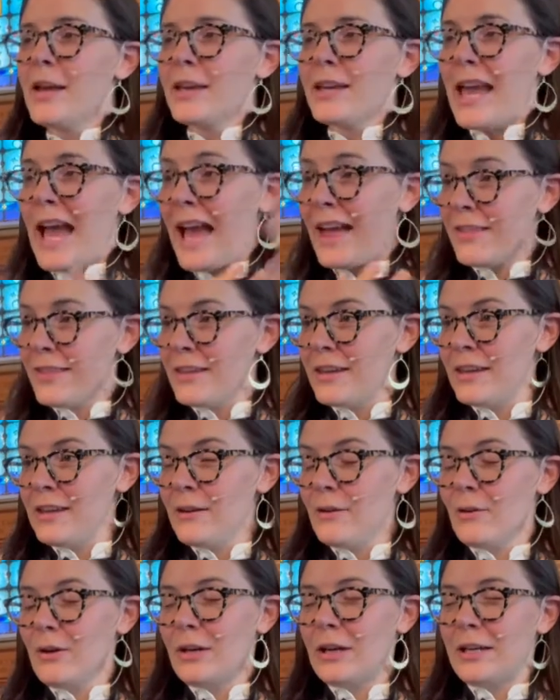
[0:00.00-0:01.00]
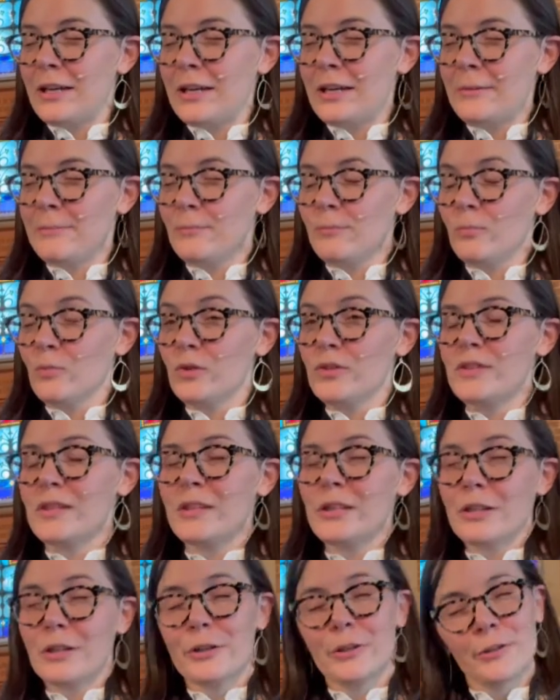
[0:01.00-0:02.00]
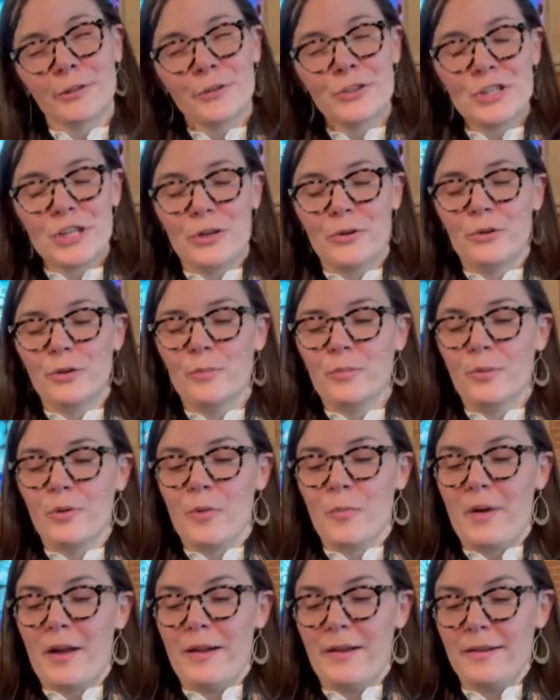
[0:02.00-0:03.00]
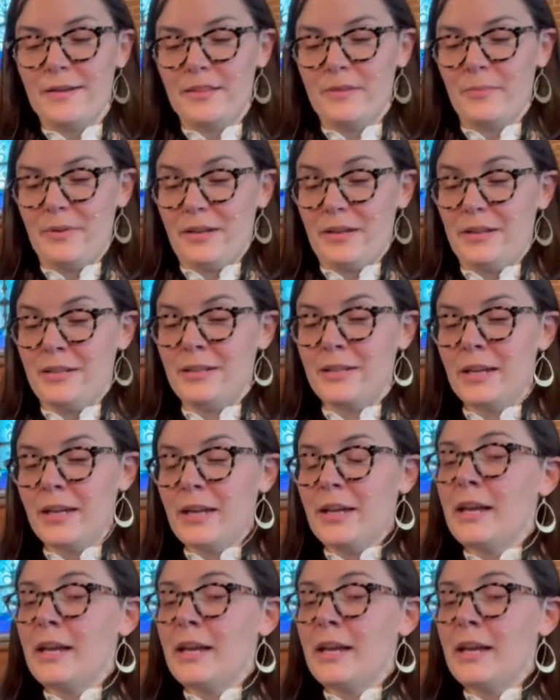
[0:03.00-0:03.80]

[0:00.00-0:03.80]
Kathy was in a clergy group with my husband,